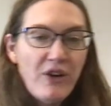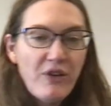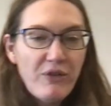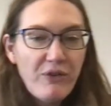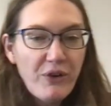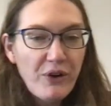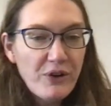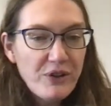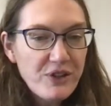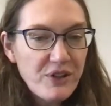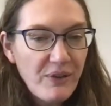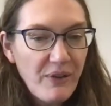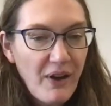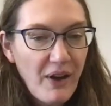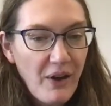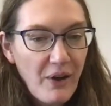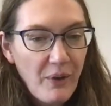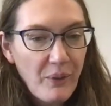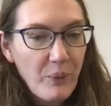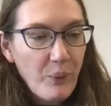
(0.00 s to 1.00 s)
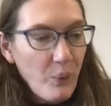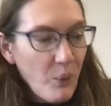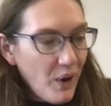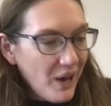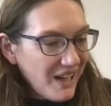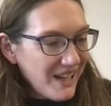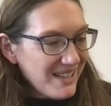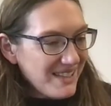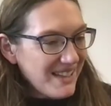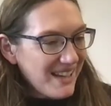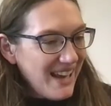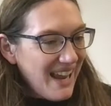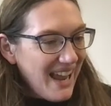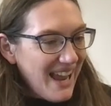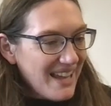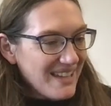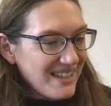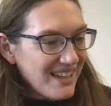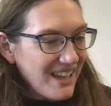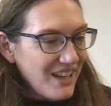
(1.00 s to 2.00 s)
First of all, what is it
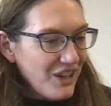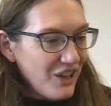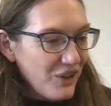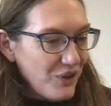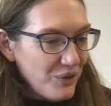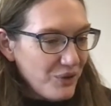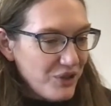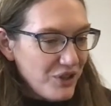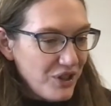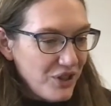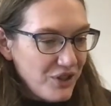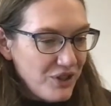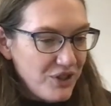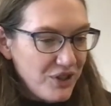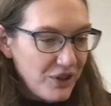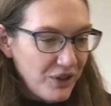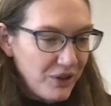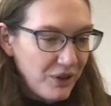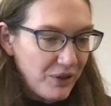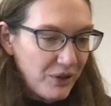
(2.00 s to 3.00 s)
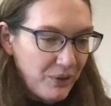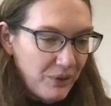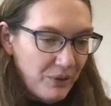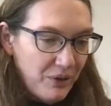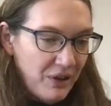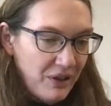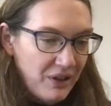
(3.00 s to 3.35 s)
asking you to do?